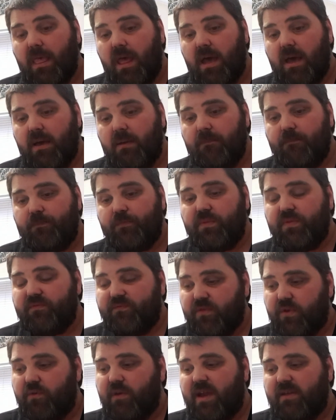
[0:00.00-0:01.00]

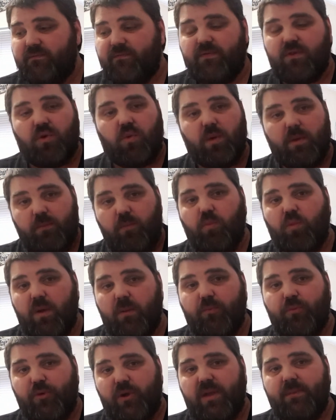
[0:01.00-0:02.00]
For ground floor,
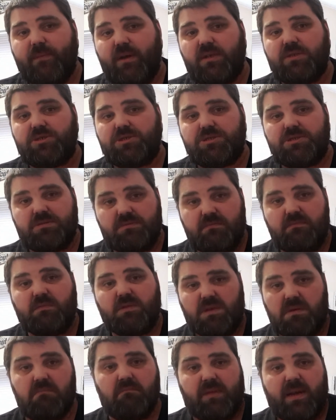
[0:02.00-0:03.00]
we're pretty much
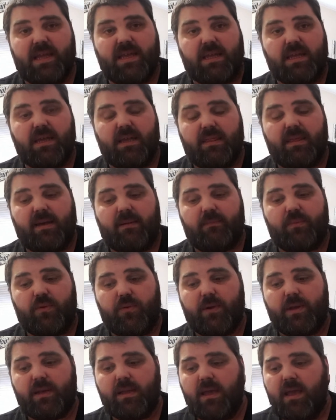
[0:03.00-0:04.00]
complete at that
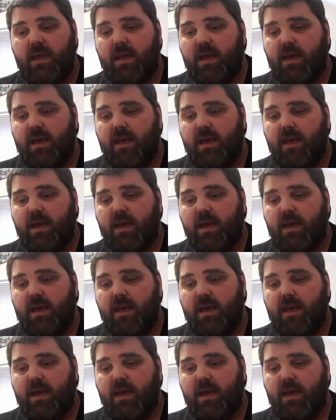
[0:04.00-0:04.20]
point.